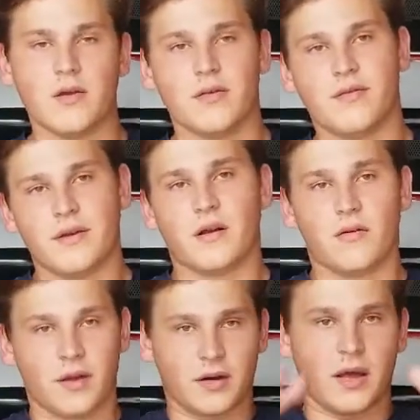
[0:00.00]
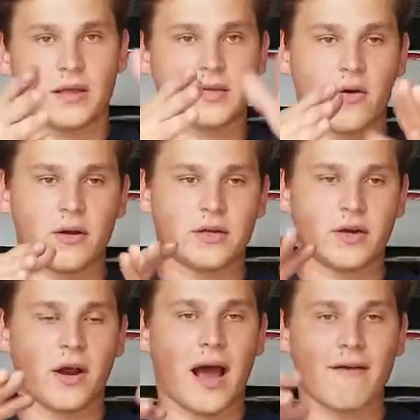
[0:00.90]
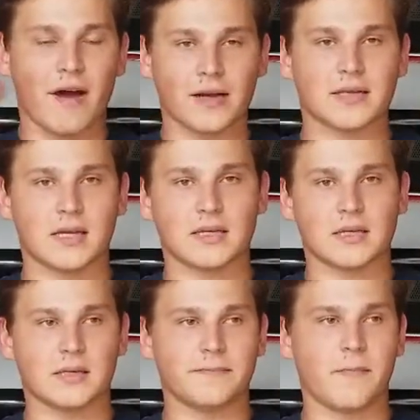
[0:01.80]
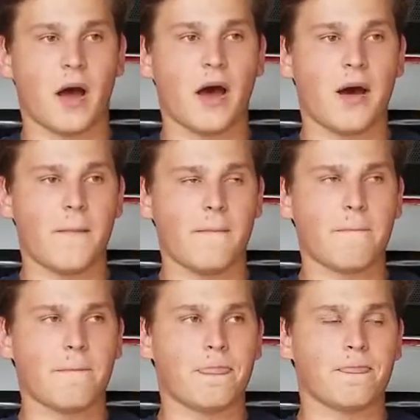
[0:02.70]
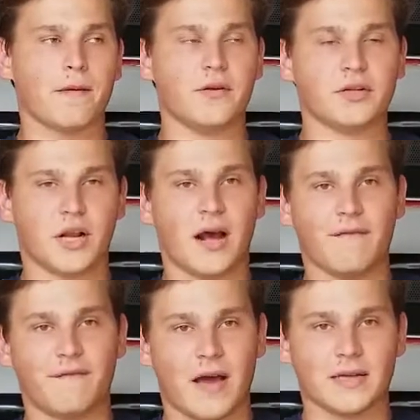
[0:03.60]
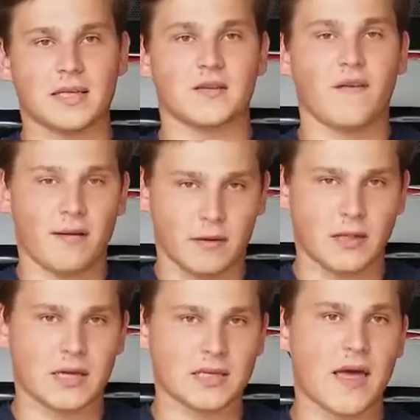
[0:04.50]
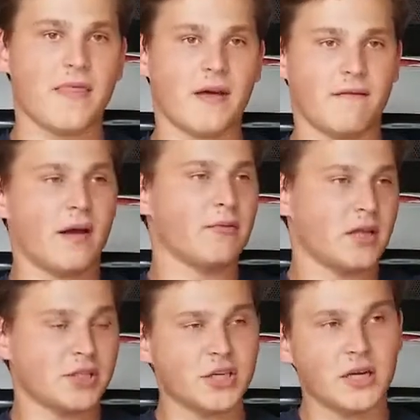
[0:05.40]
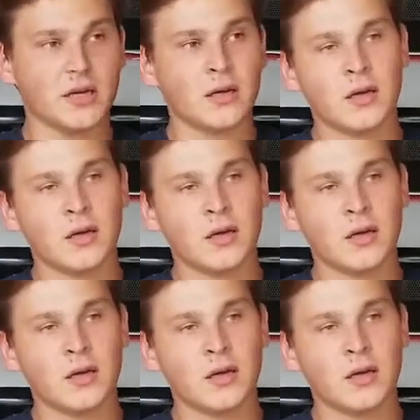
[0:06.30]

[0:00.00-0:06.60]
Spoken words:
you know, you're going to have excess, you're just going to have excess fiberglass and then fiberglass sheeting.